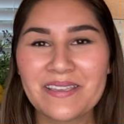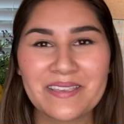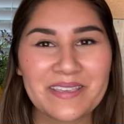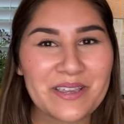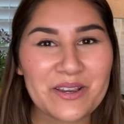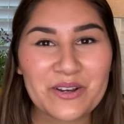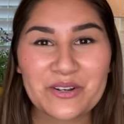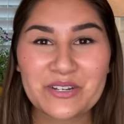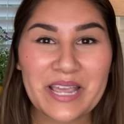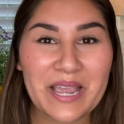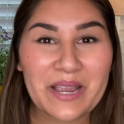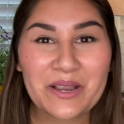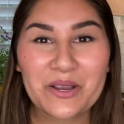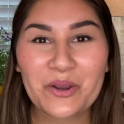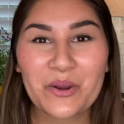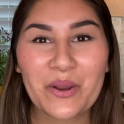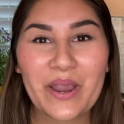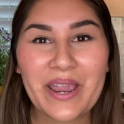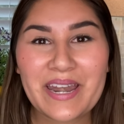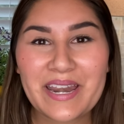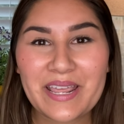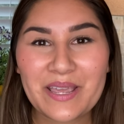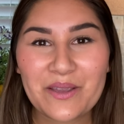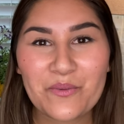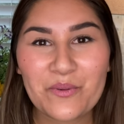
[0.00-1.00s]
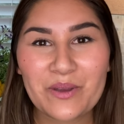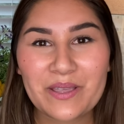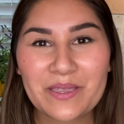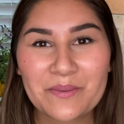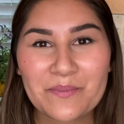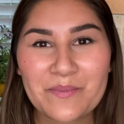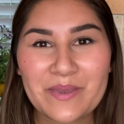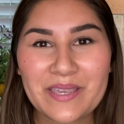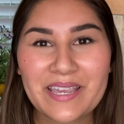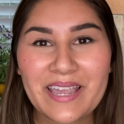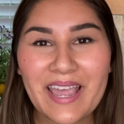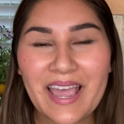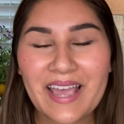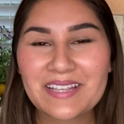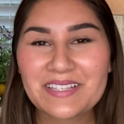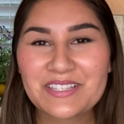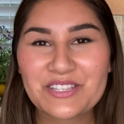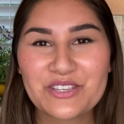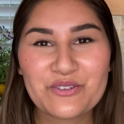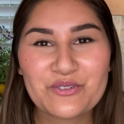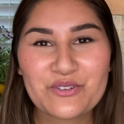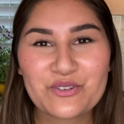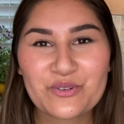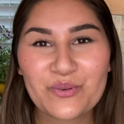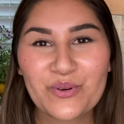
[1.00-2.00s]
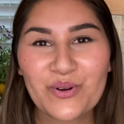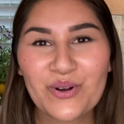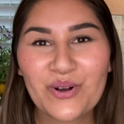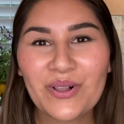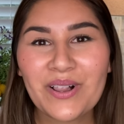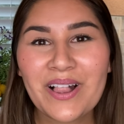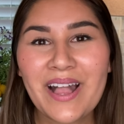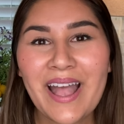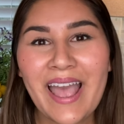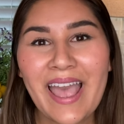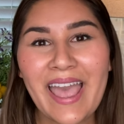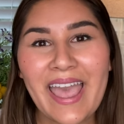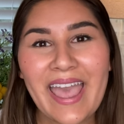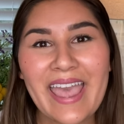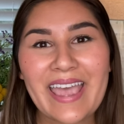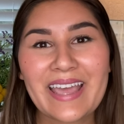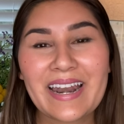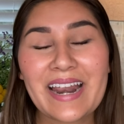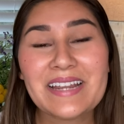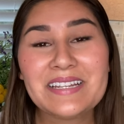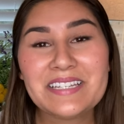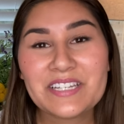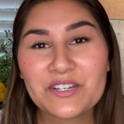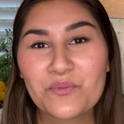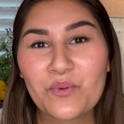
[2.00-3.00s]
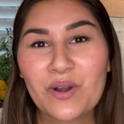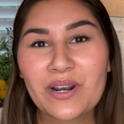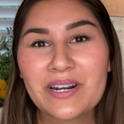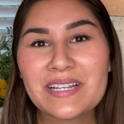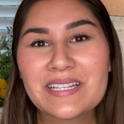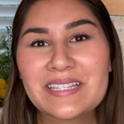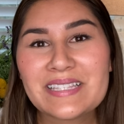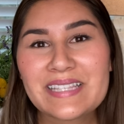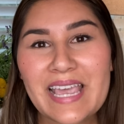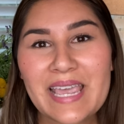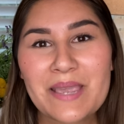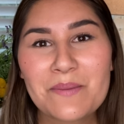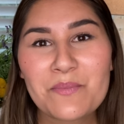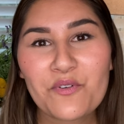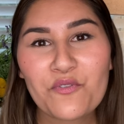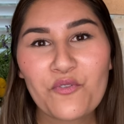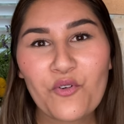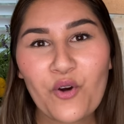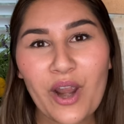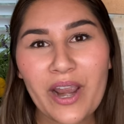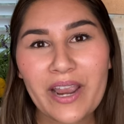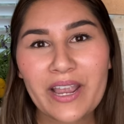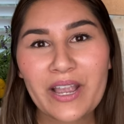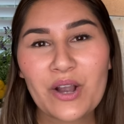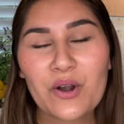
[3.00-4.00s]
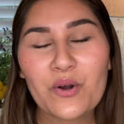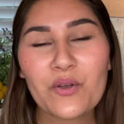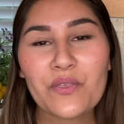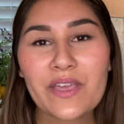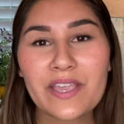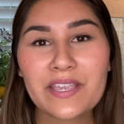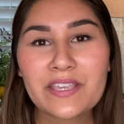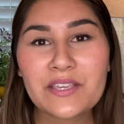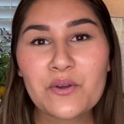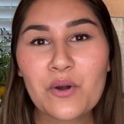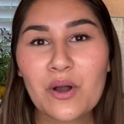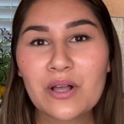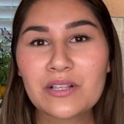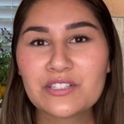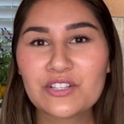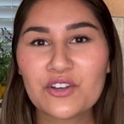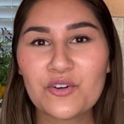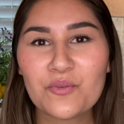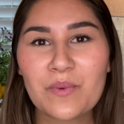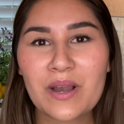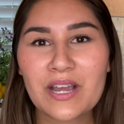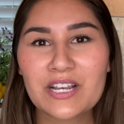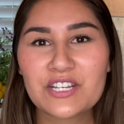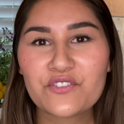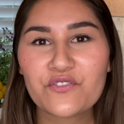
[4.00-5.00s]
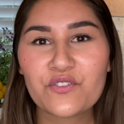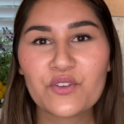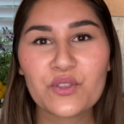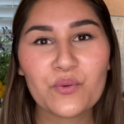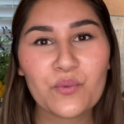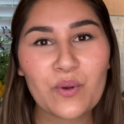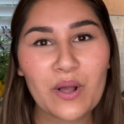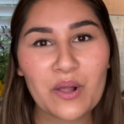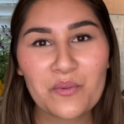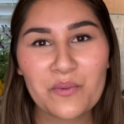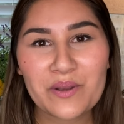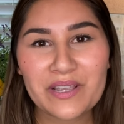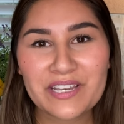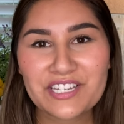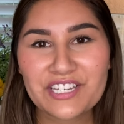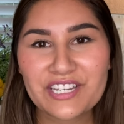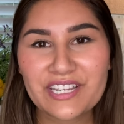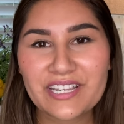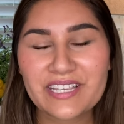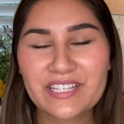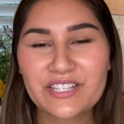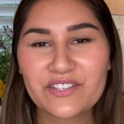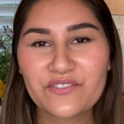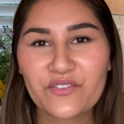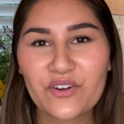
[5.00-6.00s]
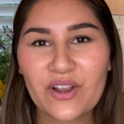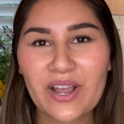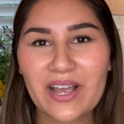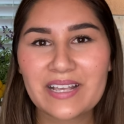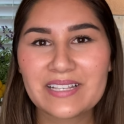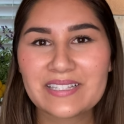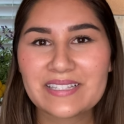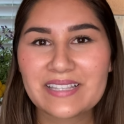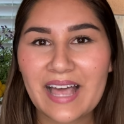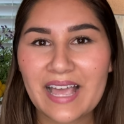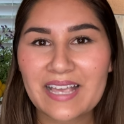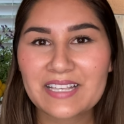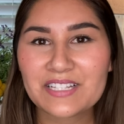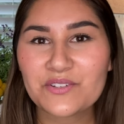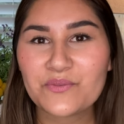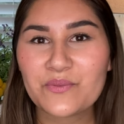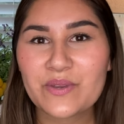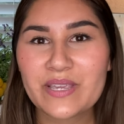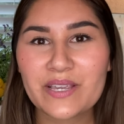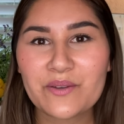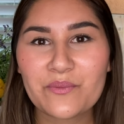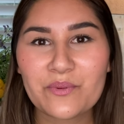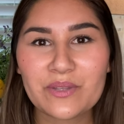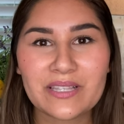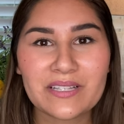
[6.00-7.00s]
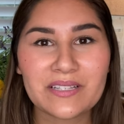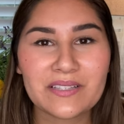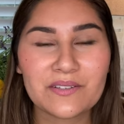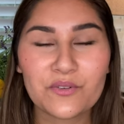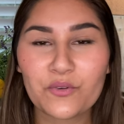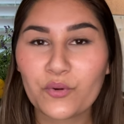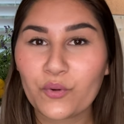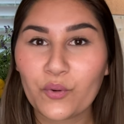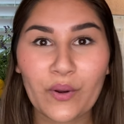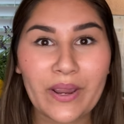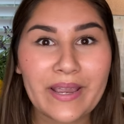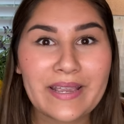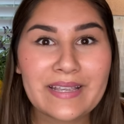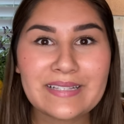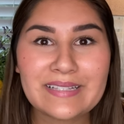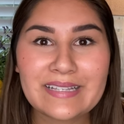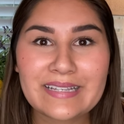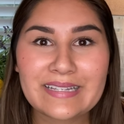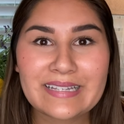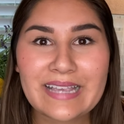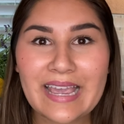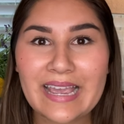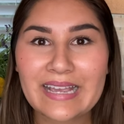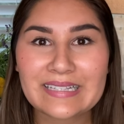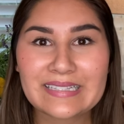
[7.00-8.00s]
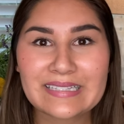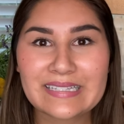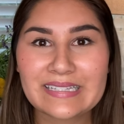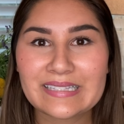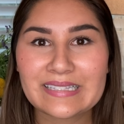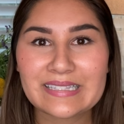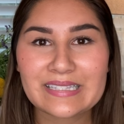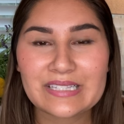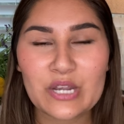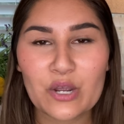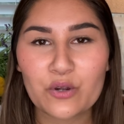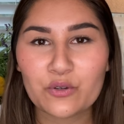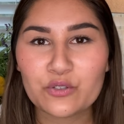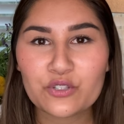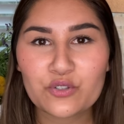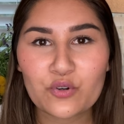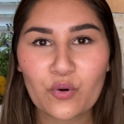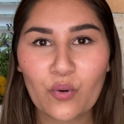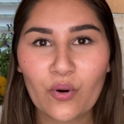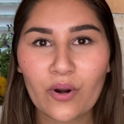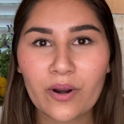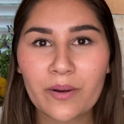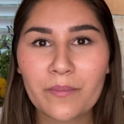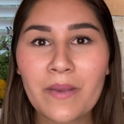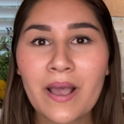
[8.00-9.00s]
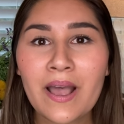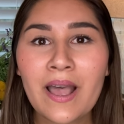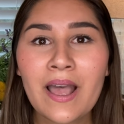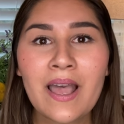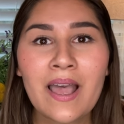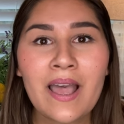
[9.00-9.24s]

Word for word: here decorating with me as usual. And I did want to say before I go, thank you all so much for the well wishes for us last week with a crazy Texas snowstorm.